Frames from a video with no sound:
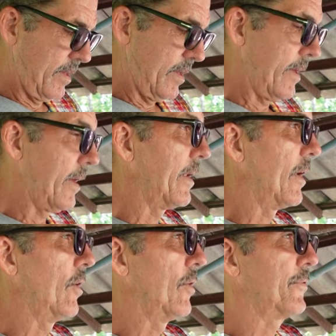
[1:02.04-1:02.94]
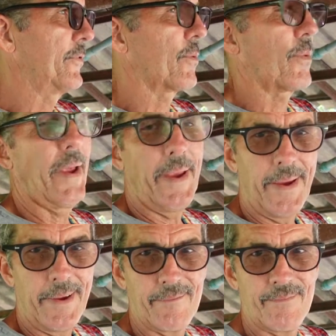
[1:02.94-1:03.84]
And I don't know if it was the
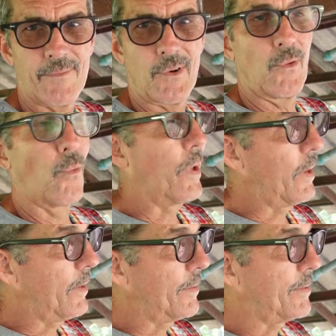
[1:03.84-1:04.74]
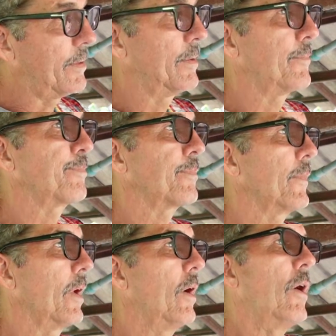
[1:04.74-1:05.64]
rain or the wind
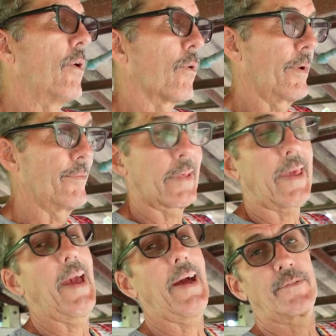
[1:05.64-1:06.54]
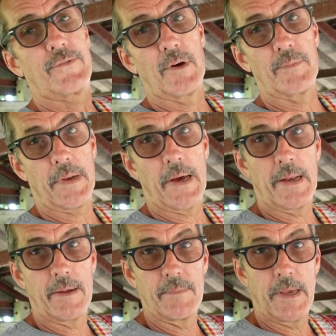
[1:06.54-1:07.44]
or even the cats jumping
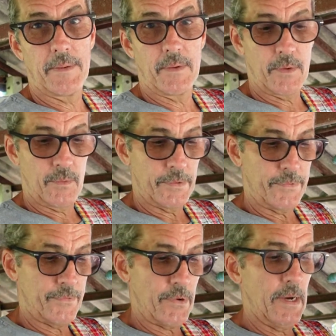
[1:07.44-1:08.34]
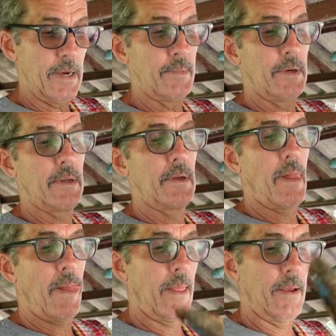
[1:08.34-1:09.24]
on it maybe when it wasn't dry, but
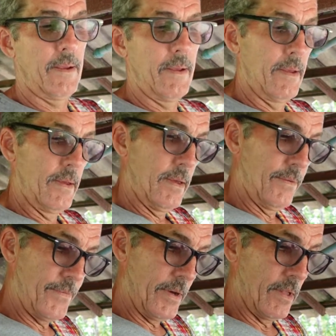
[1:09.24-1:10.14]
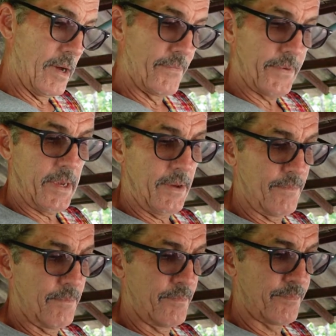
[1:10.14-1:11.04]
it fell off again.
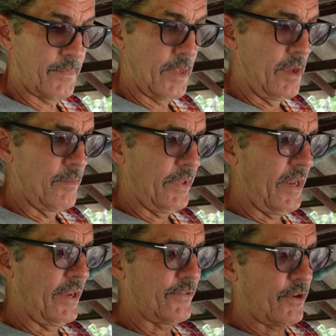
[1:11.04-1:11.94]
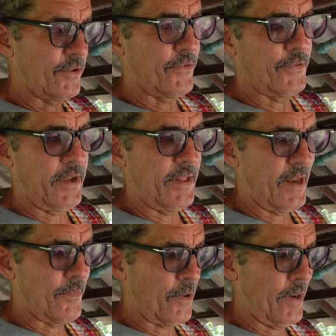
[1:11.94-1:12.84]
But then I started to see
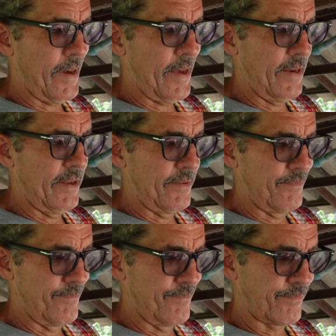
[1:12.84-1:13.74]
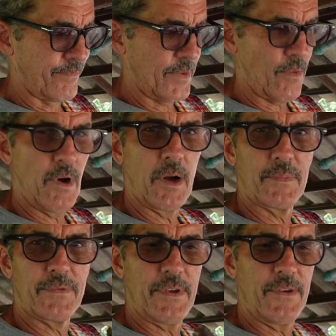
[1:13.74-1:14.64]
that I probably had it in the wrong
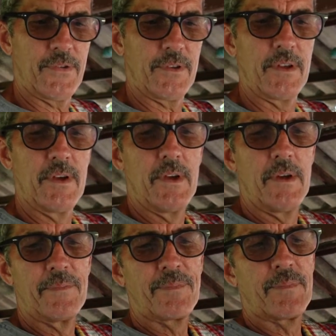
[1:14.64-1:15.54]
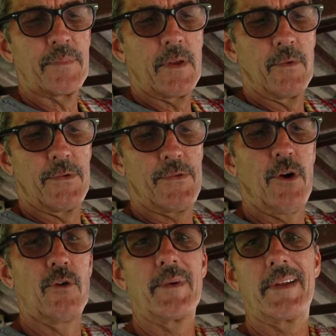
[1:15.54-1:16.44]
position, which
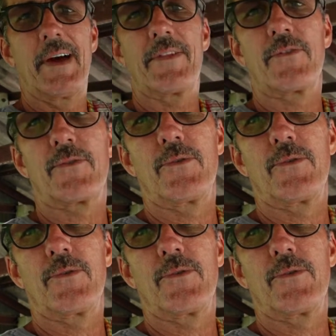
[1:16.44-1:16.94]
showed me that there's